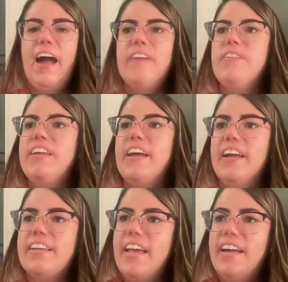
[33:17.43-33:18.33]
I mean,
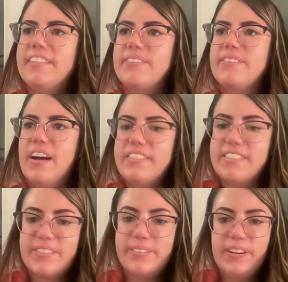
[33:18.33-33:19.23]
again,
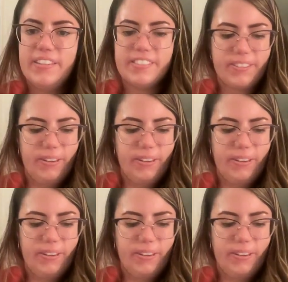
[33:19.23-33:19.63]
grad school has